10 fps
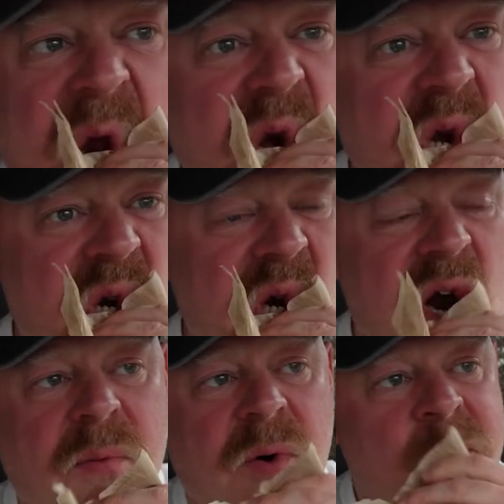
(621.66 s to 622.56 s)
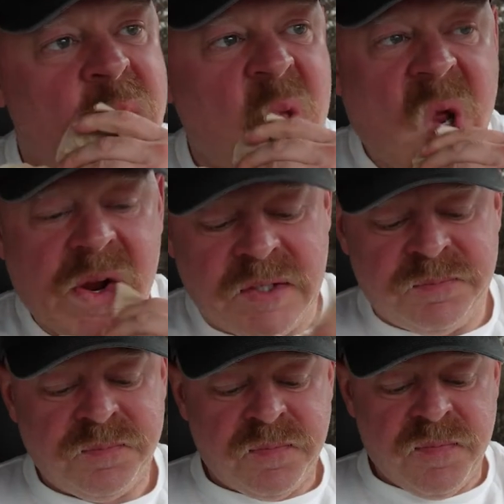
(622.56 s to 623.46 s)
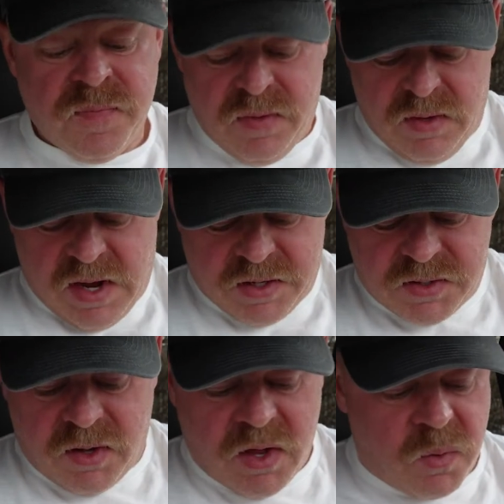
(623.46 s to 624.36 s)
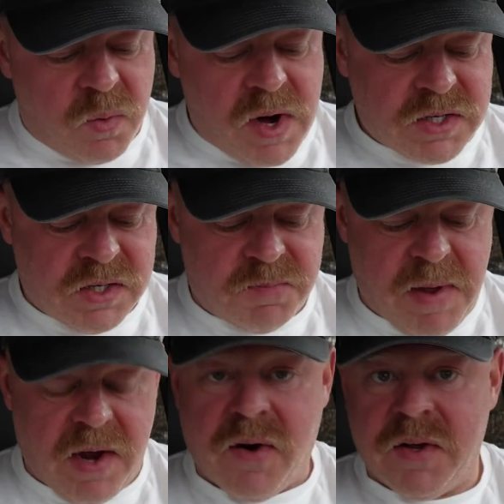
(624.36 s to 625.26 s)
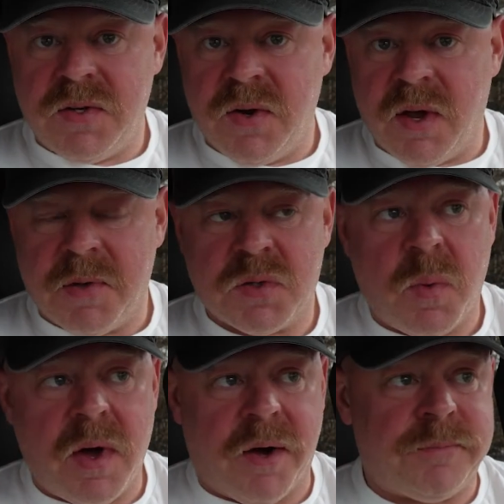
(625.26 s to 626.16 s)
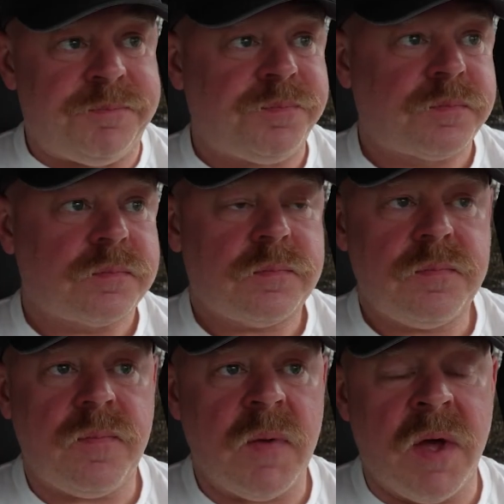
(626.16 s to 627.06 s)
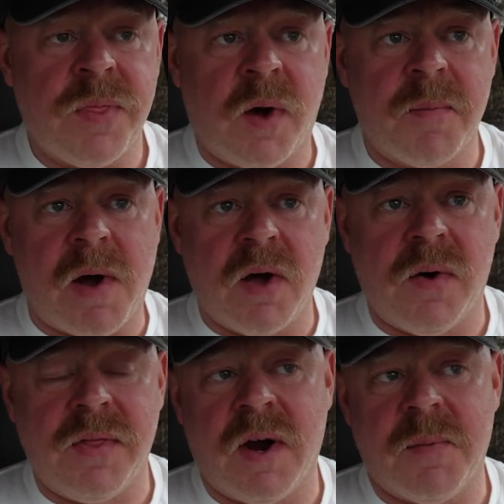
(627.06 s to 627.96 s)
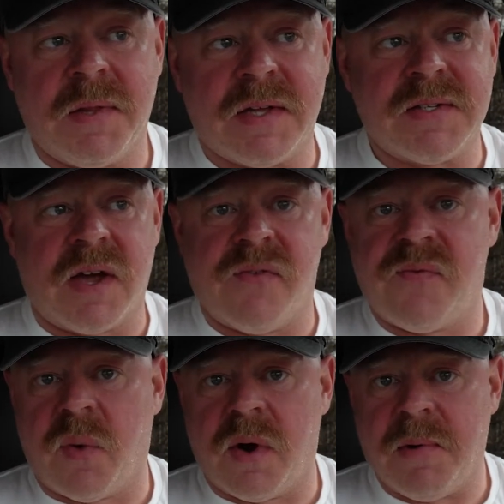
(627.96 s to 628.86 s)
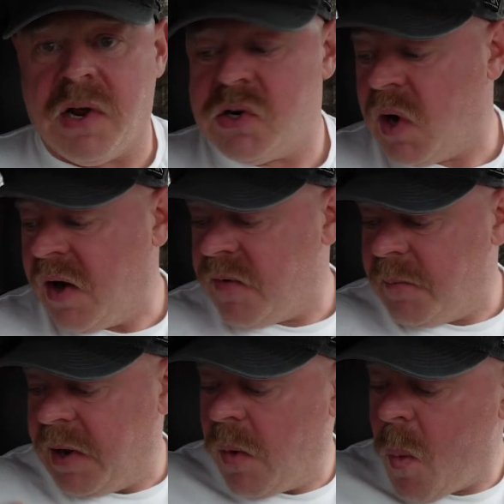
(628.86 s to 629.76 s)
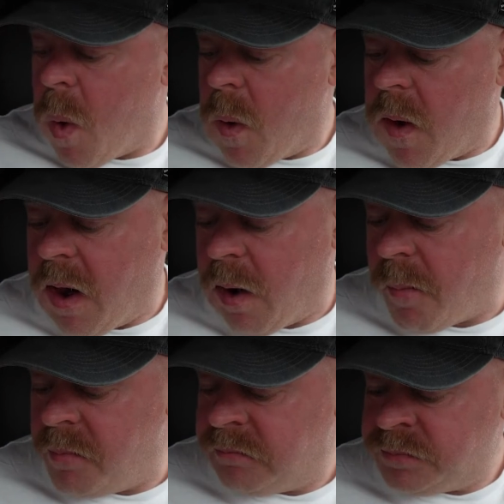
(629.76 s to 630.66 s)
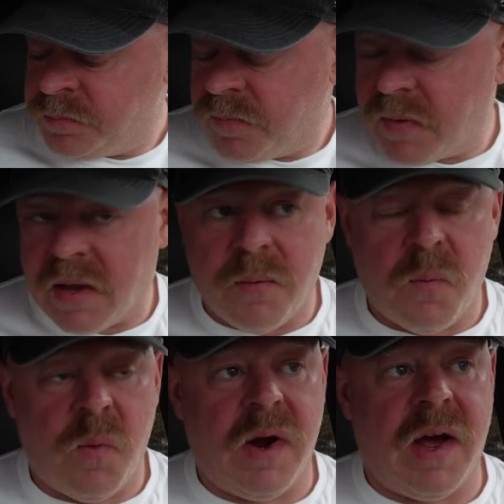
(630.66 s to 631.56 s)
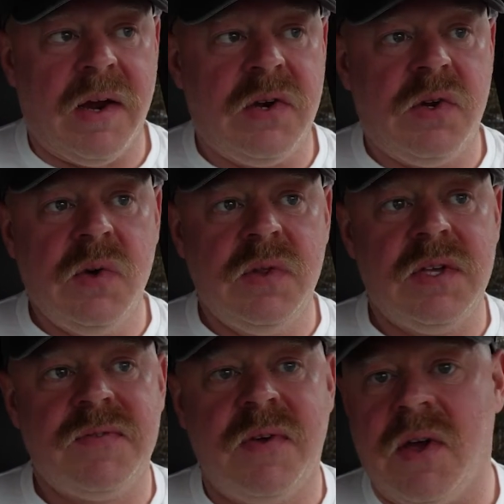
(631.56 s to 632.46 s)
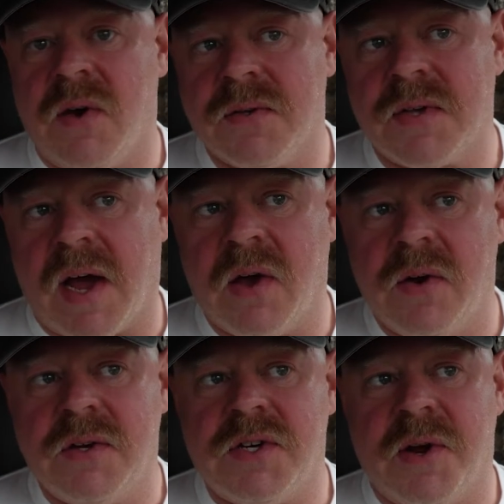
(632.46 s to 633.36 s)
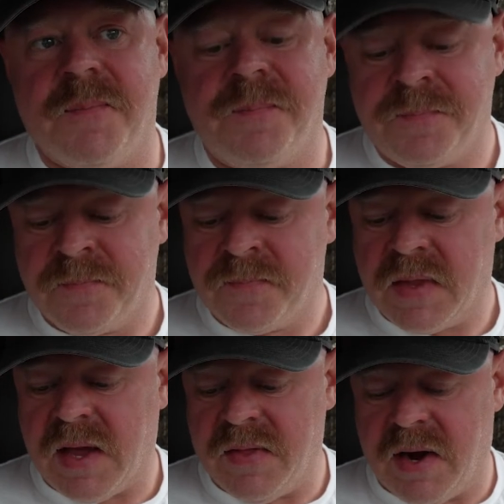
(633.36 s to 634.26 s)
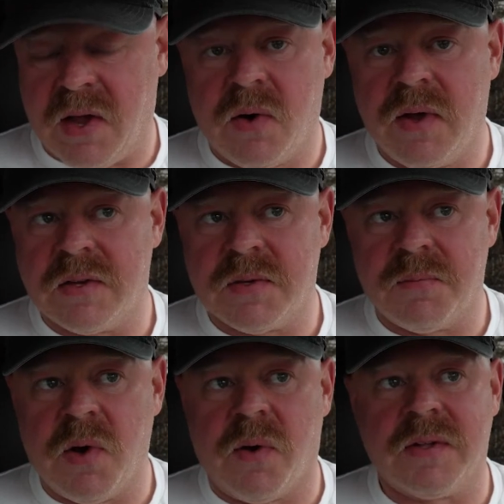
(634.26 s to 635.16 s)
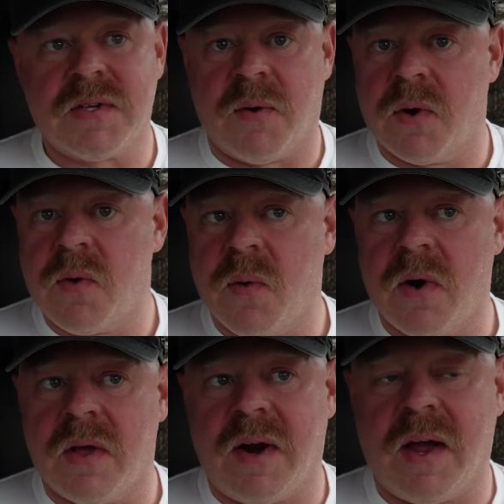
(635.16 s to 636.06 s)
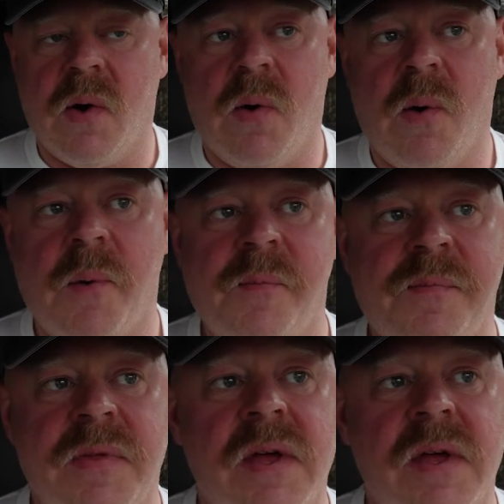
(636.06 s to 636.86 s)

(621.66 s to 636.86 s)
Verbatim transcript: Those are incredible. I saw that Resh's Bakery is doing them as well. I thought about going there, but that's like a forty minute drive for me. And when I do these videos, I go to the gym, and then I go to get some donuts. I record, and then I go home,